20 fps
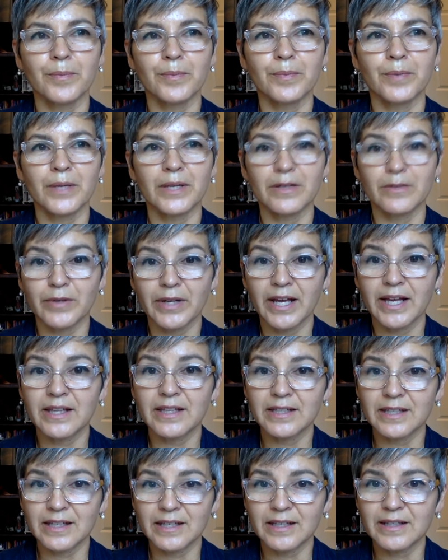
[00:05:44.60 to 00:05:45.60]
But in
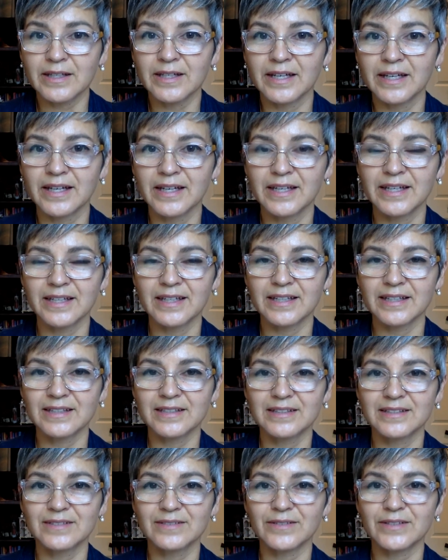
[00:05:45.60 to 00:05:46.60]
reality,
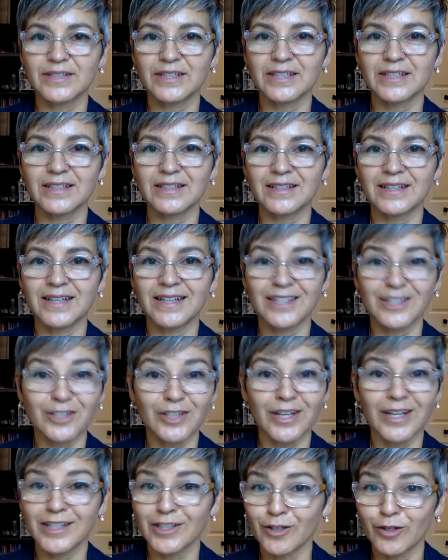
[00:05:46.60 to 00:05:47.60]

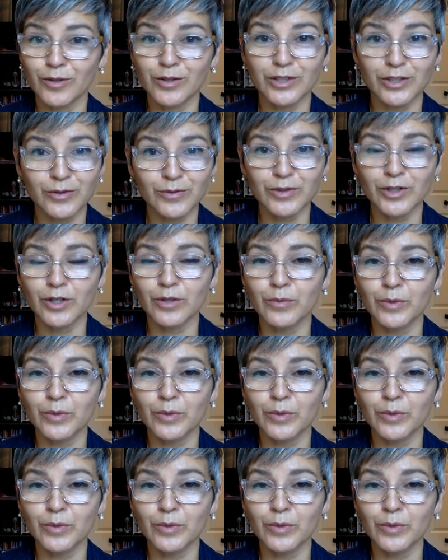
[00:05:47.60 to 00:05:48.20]
I know and you know,